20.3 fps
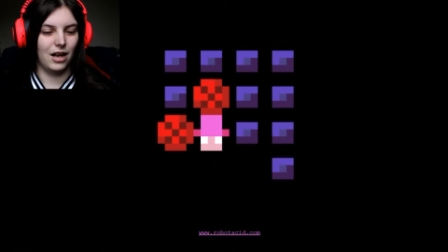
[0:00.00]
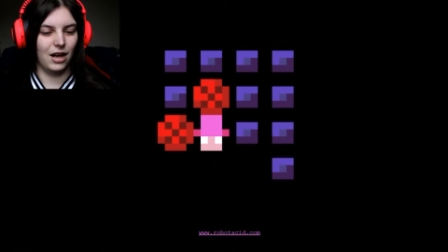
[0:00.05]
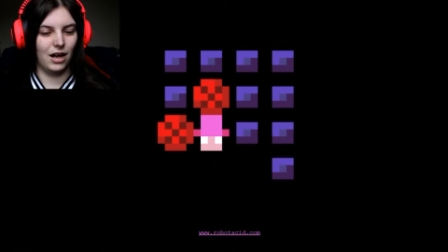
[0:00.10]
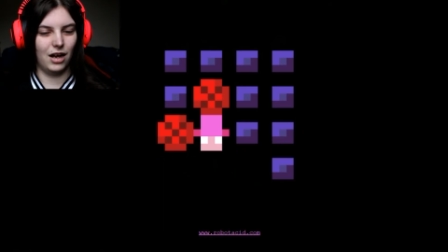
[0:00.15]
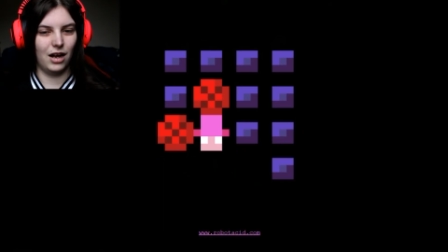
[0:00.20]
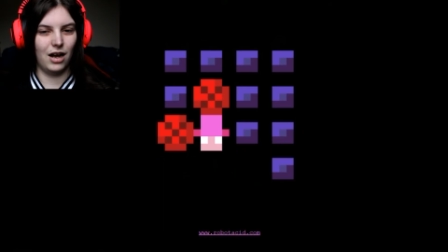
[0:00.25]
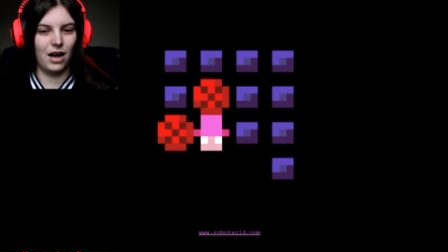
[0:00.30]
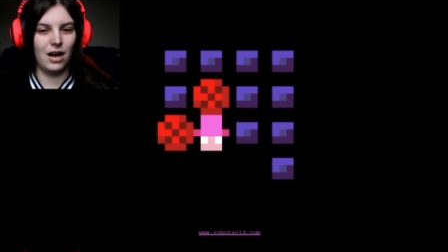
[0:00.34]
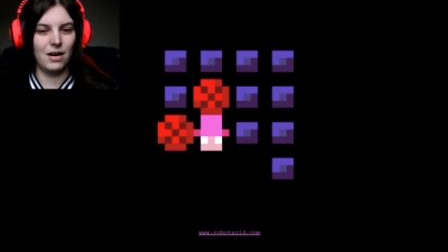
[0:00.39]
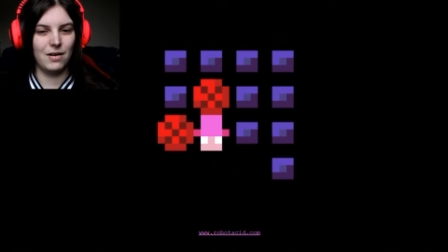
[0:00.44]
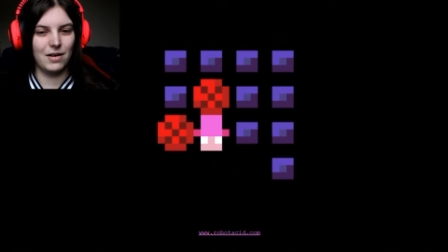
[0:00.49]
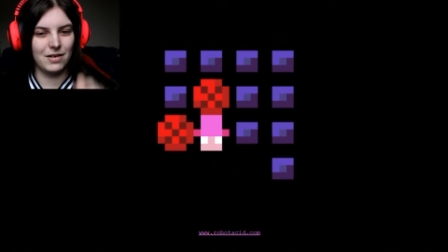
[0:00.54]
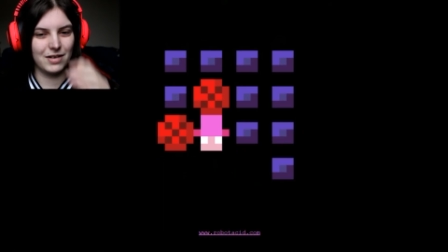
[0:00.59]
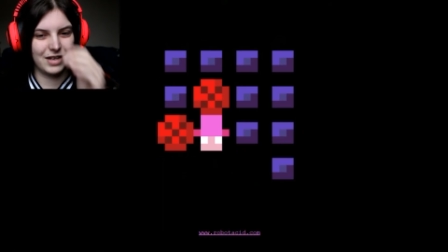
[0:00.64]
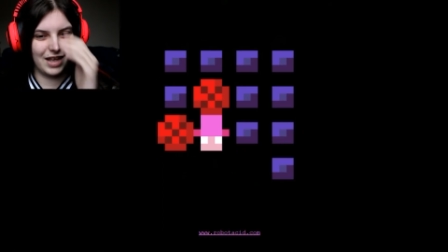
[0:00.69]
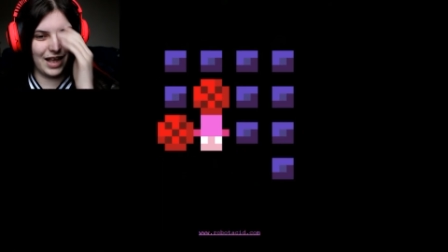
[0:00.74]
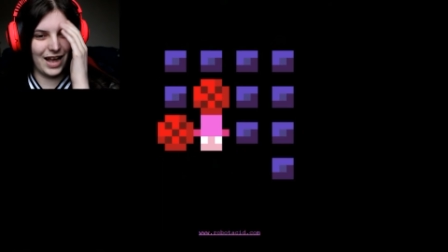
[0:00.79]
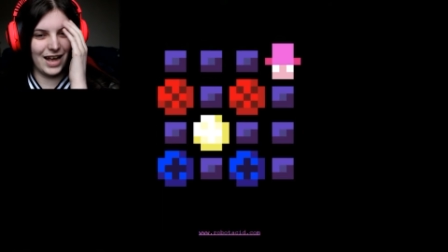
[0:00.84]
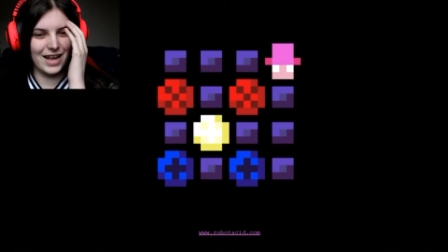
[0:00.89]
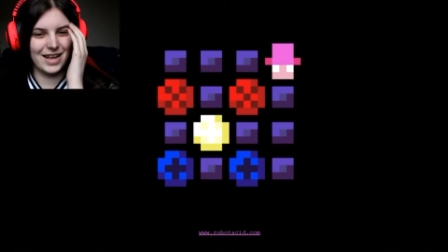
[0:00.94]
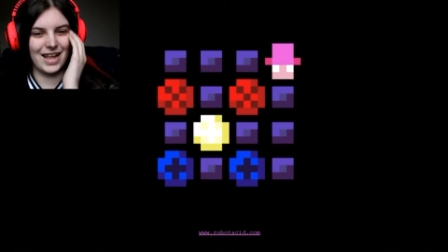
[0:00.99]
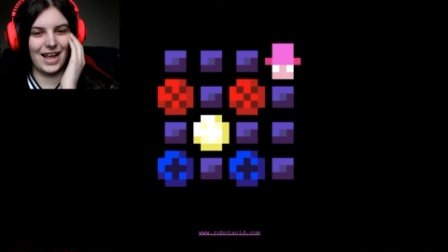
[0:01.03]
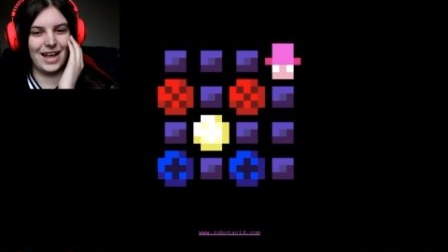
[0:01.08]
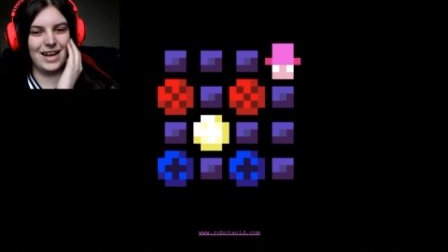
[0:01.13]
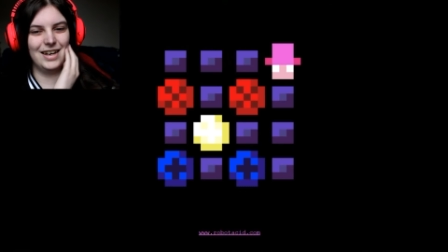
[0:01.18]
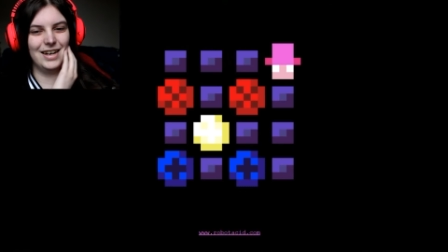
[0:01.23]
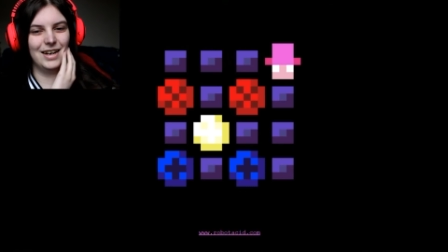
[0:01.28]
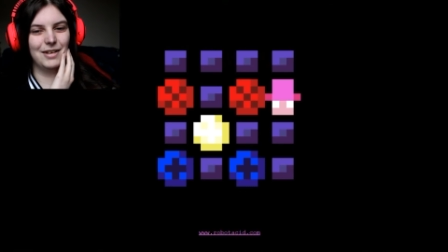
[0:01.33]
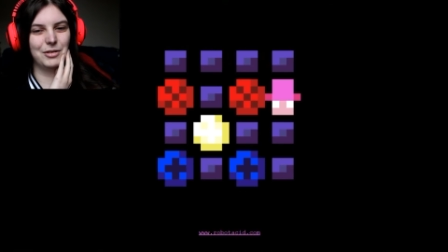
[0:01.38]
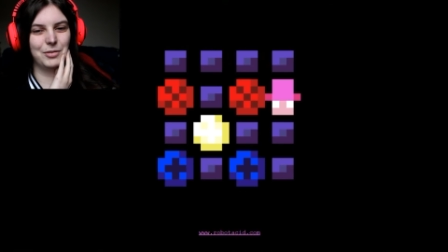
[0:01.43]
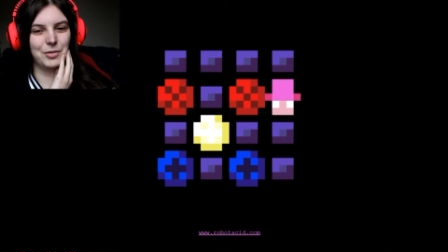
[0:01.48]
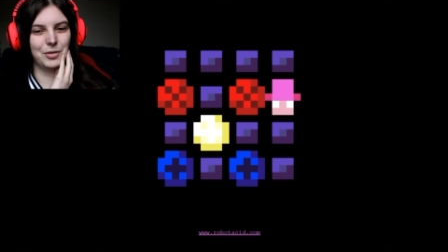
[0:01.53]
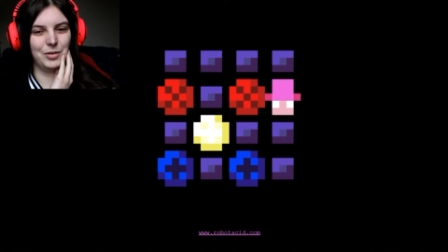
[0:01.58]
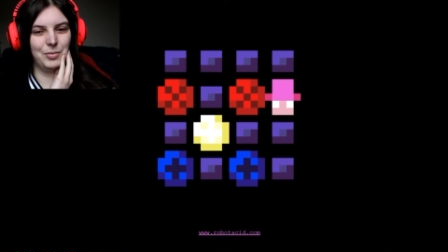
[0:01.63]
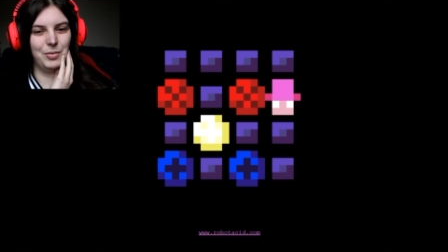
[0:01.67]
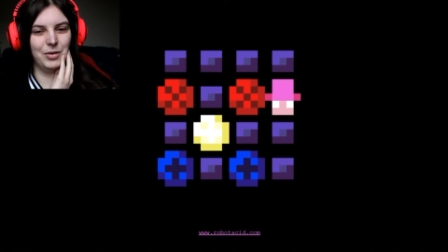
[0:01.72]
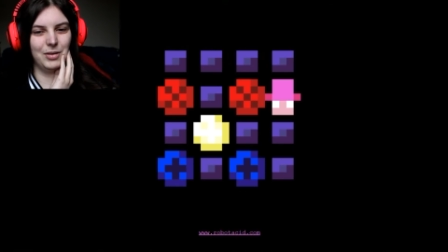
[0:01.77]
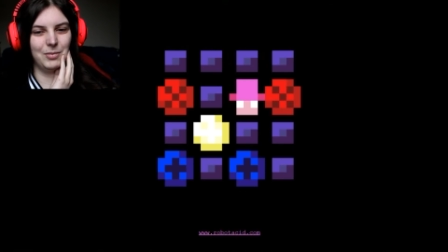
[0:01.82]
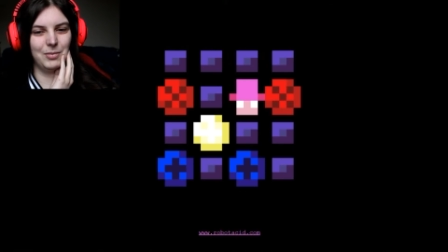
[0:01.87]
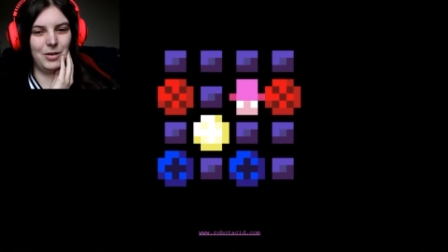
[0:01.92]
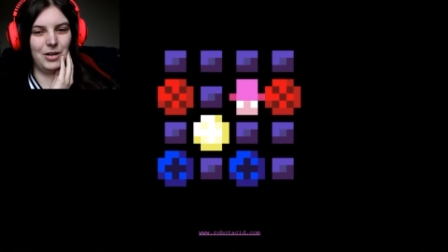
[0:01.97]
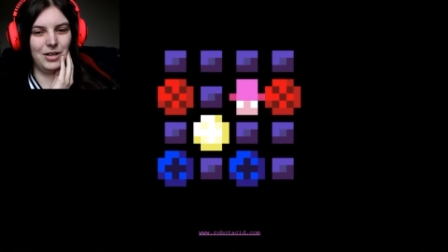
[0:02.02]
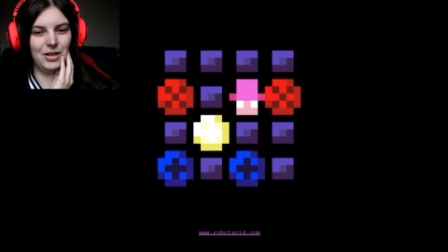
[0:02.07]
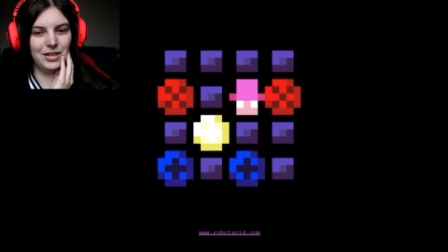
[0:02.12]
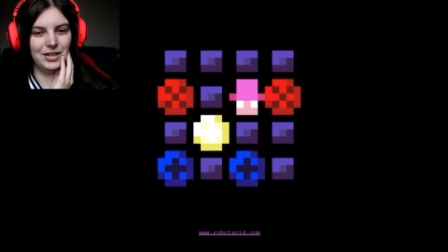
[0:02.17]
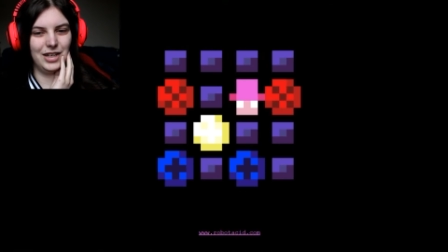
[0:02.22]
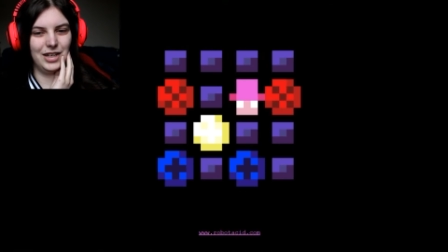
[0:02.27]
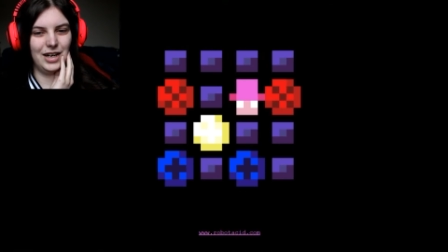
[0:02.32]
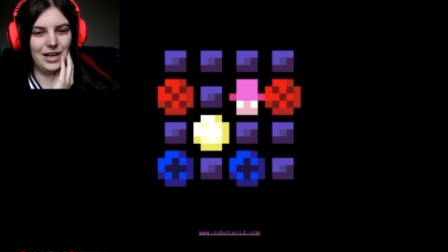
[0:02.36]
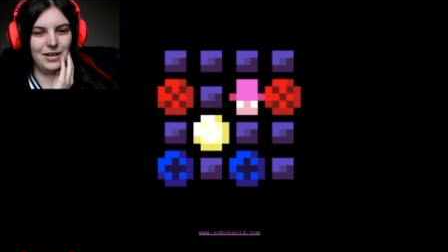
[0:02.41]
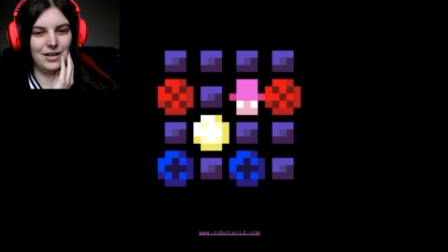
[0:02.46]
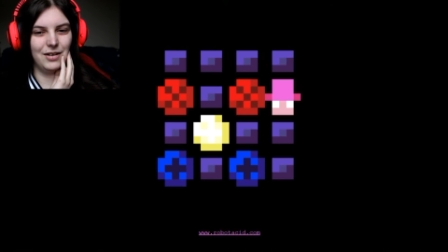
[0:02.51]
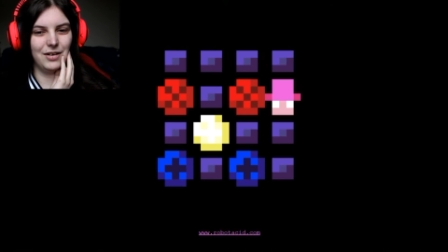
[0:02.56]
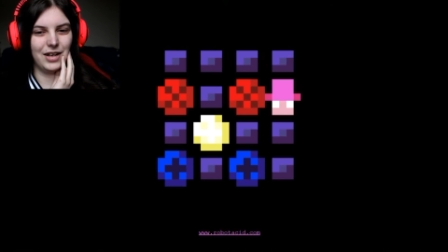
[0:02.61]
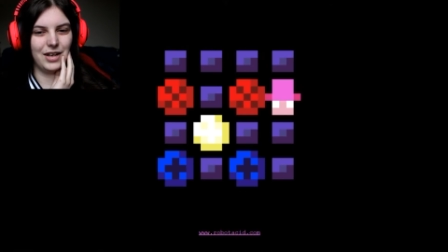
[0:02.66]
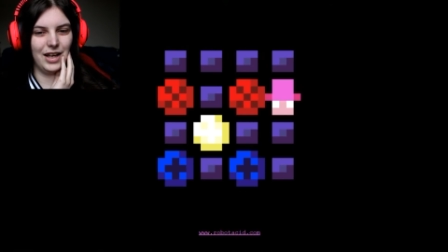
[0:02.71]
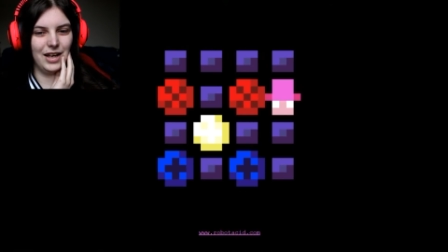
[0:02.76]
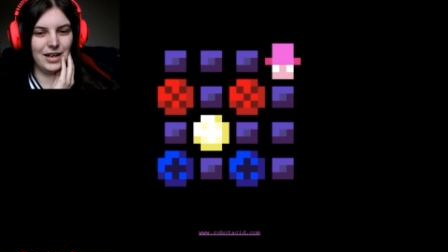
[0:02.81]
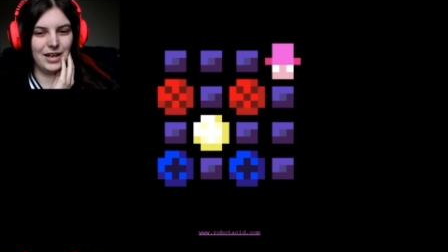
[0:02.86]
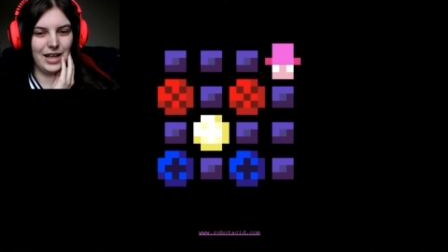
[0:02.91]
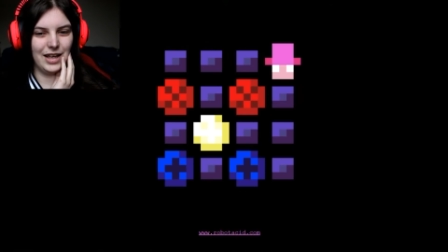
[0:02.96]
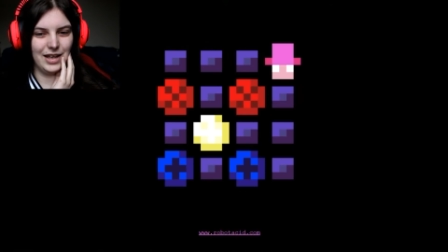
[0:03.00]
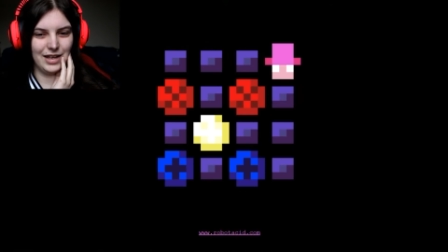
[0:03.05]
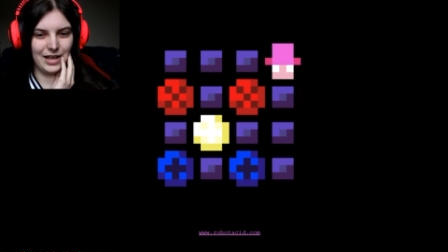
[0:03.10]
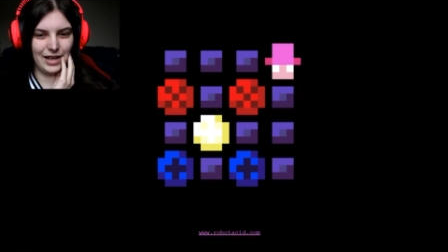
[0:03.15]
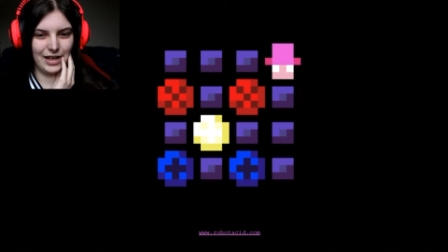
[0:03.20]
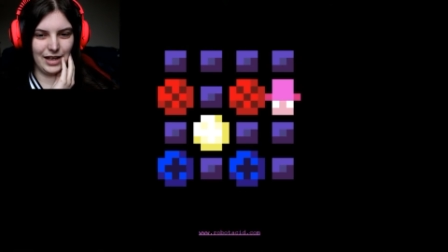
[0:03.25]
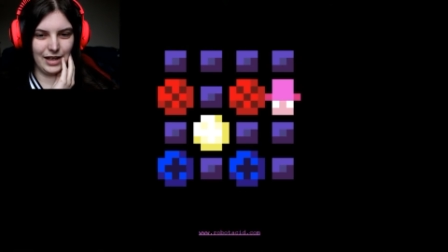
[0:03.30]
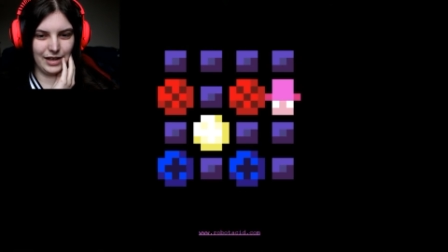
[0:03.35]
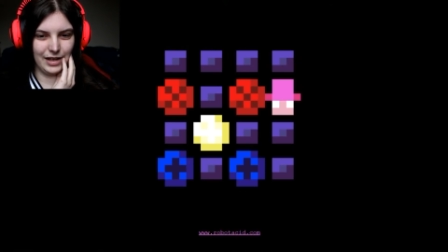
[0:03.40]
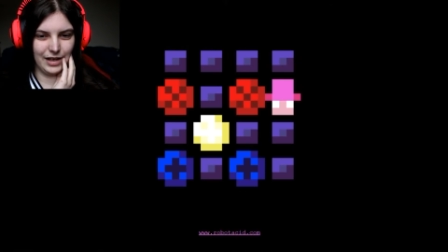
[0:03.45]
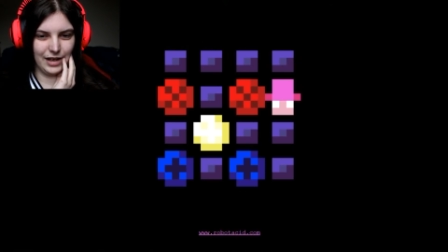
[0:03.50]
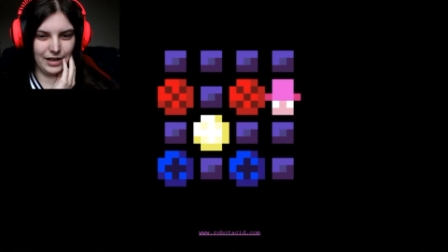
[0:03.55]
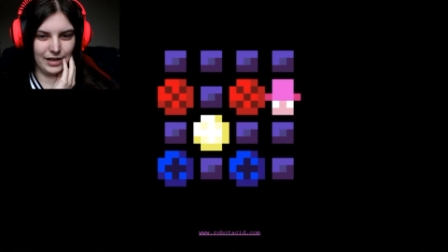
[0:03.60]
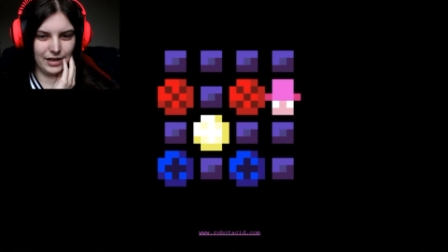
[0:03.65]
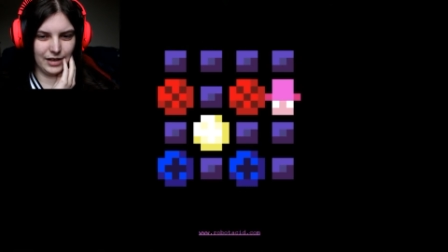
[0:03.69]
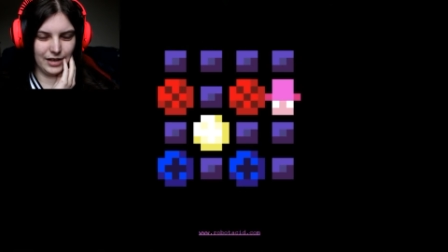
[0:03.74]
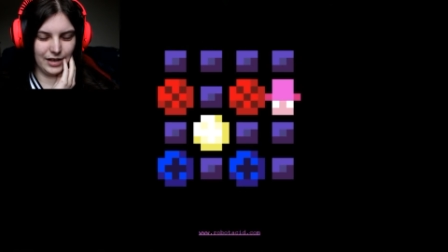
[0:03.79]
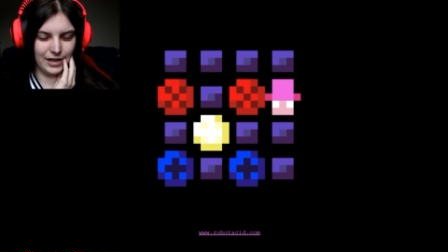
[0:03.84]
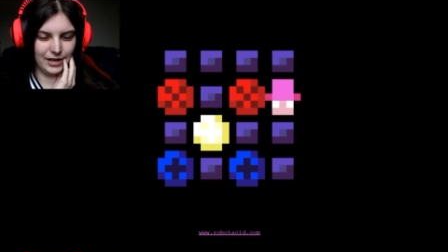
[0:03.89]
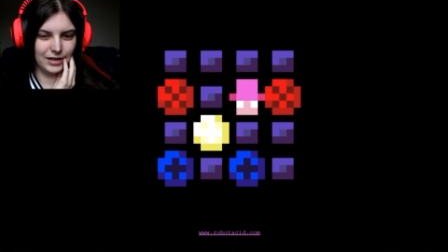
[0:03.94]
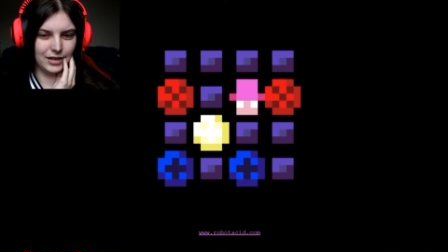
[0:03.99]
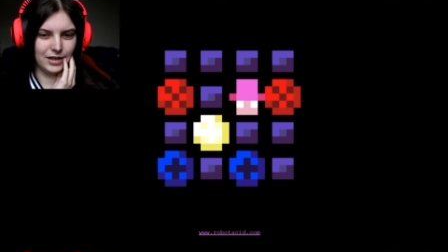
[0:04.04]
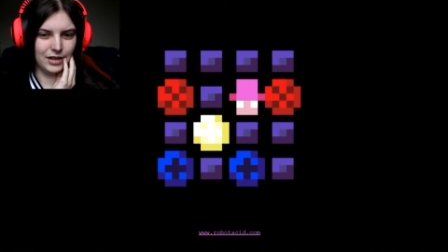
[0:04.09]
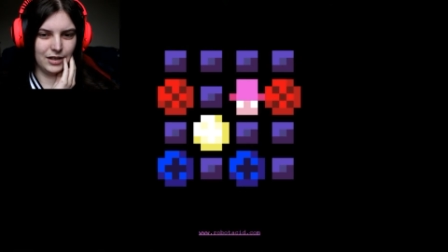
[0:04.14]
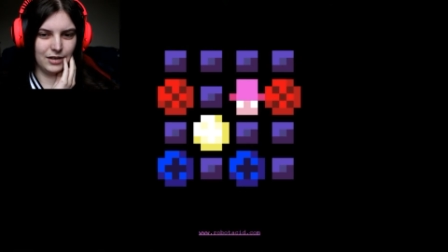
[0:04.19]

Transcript: Oh, okay, I get it. Now we're supposed to put them all down. Okay, okay, okay, okay, okay, okay.